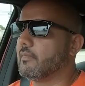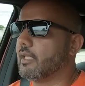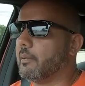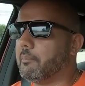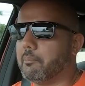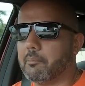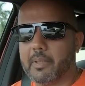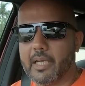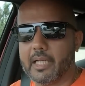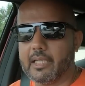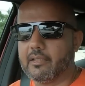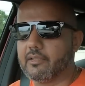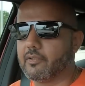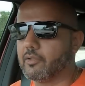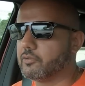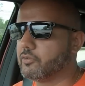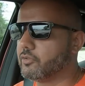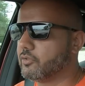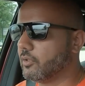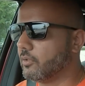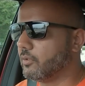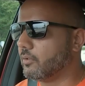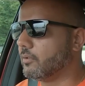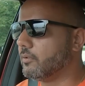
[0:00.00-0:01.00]
a month or
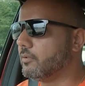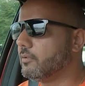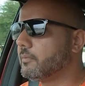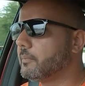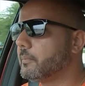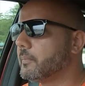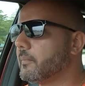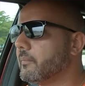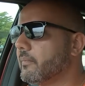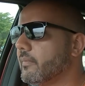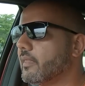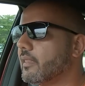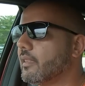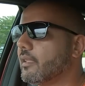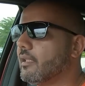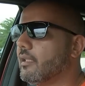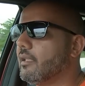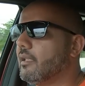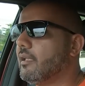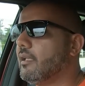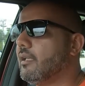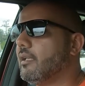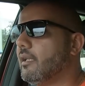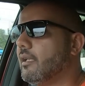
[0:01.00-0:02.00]
so,
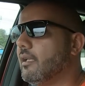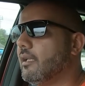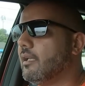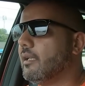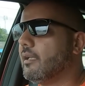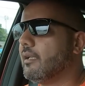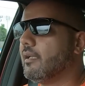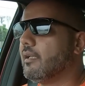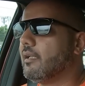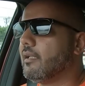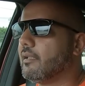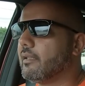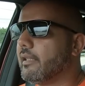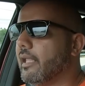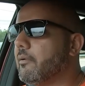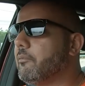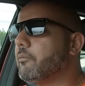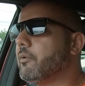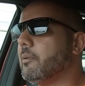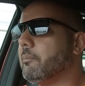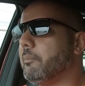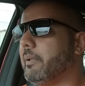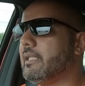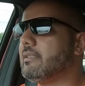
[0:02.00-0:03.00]
that
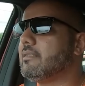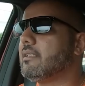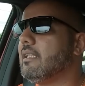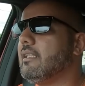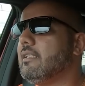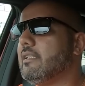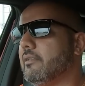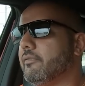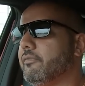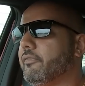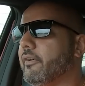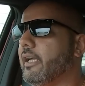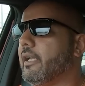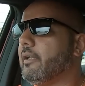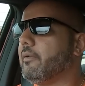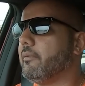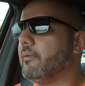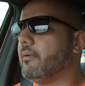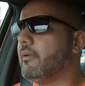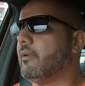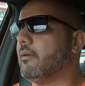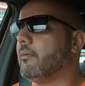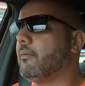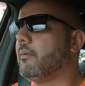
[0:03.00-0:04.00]
will basically define
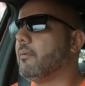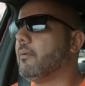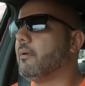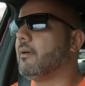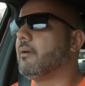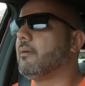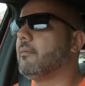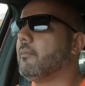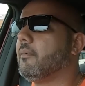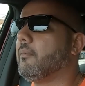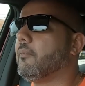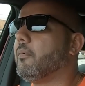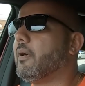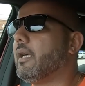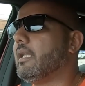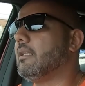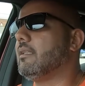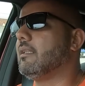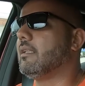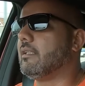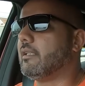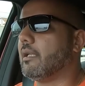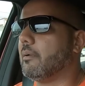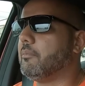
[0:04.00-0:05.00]
what
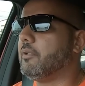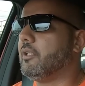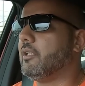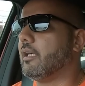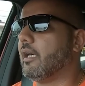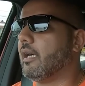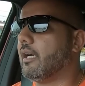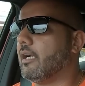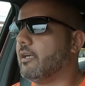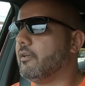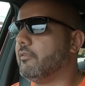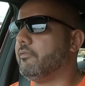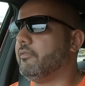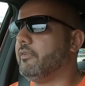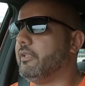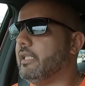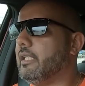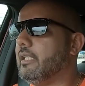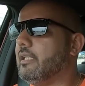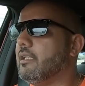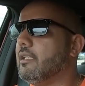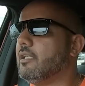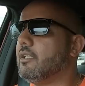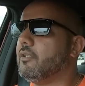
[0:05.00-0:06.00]
the
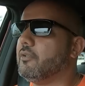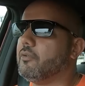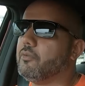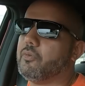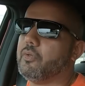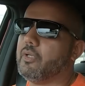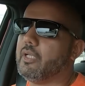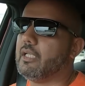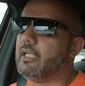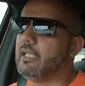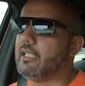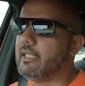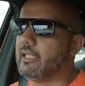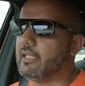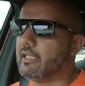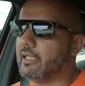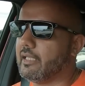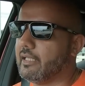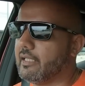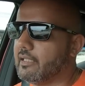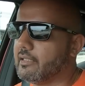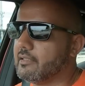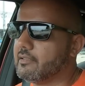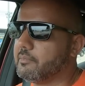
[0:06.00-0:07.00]
WRV really
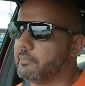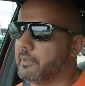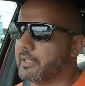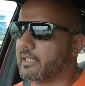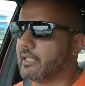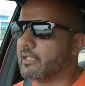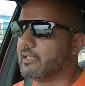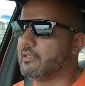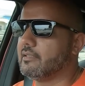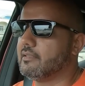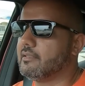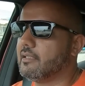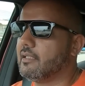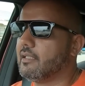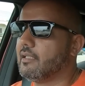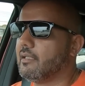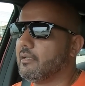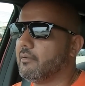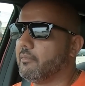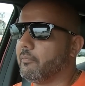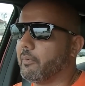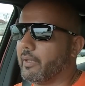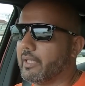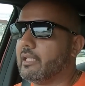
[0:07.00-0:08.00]
is, because
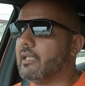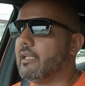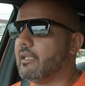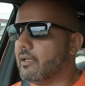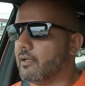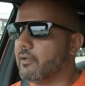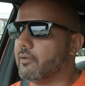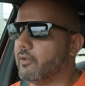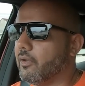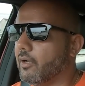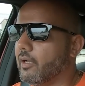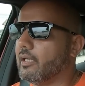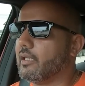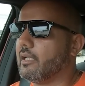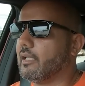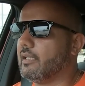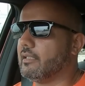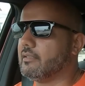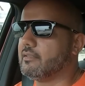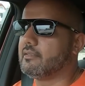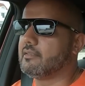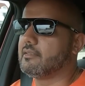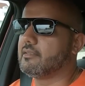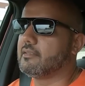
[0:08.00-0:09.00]
whether or not
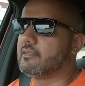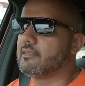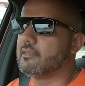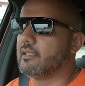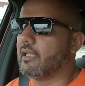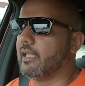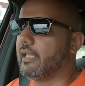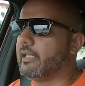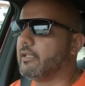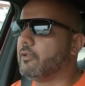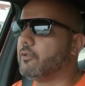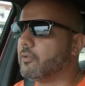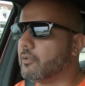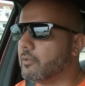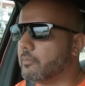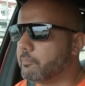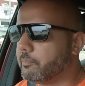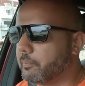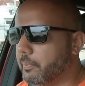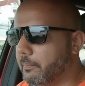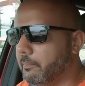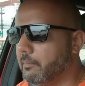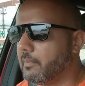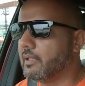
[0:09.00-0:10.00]
it's a good
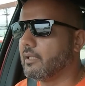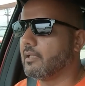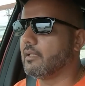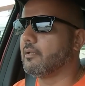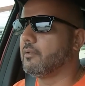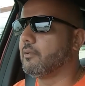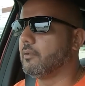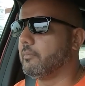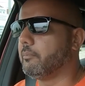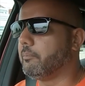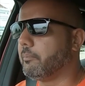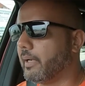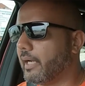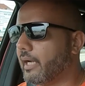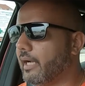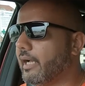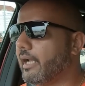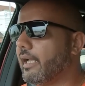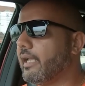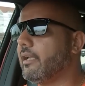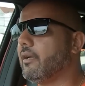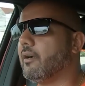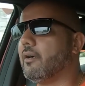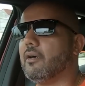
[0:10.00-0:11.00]

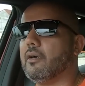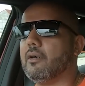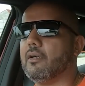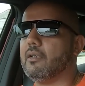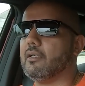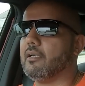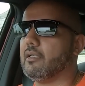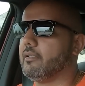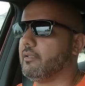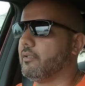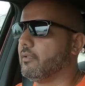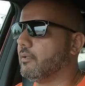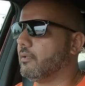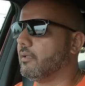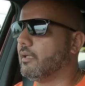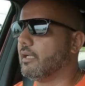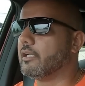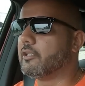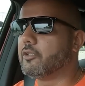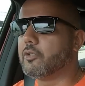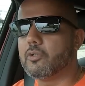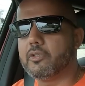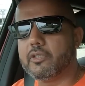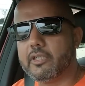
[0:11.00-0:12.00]
buy or
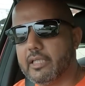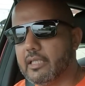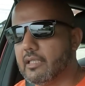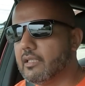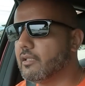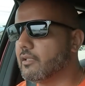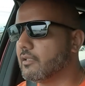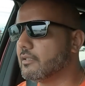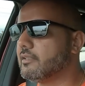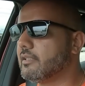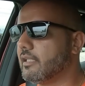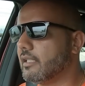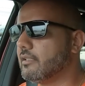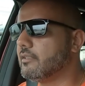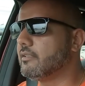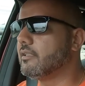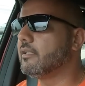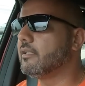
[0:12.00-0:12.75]
a good deal or such,